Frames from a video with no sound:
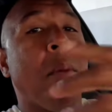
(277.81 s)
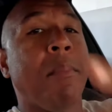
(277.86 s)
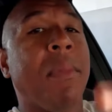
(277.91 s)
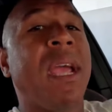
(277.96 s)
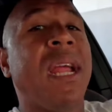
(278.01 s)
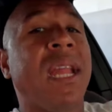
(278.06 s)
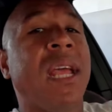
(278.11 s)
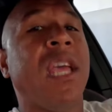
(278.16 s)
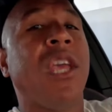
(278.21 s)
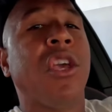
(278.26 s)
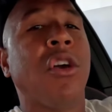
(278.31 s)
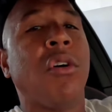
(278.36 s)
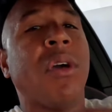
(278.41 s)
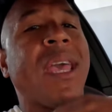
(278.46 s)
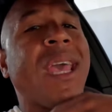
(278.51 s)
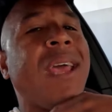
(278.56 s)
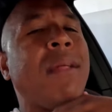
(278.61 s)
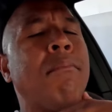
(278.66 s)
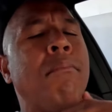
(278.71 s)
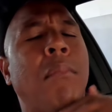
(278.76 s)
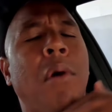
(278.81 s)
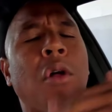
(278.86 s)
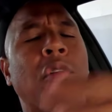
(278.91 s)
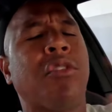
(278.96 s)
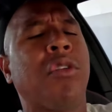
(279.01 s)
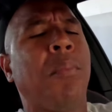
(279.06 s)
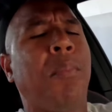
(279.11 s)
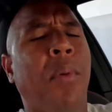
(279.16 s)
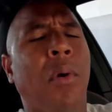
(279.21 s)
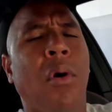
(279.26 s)
meaning you'll get
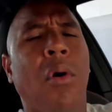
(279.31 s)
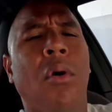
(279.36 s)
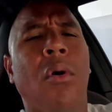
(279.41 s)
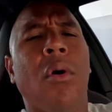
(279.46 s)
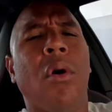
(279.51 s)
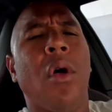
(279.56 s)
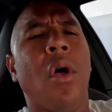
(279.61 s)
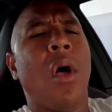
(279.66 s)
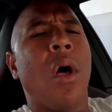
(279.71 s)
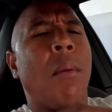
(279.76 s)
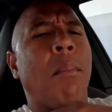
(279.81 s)
multiple